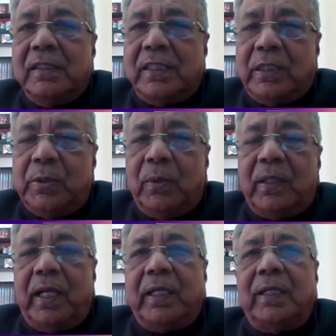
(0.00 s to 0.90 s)
Chandra
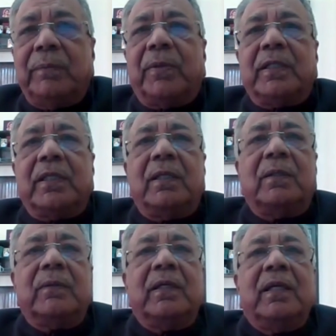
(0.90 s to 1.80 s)
rightly pointed
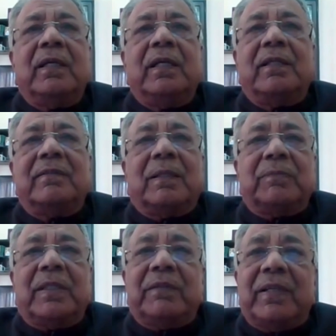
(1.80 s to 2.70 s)
out it is
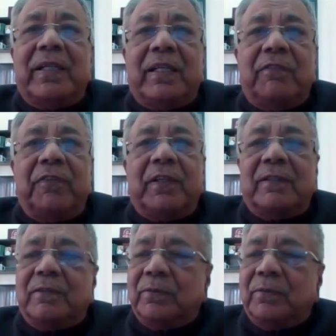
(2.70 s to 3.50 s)
something very different.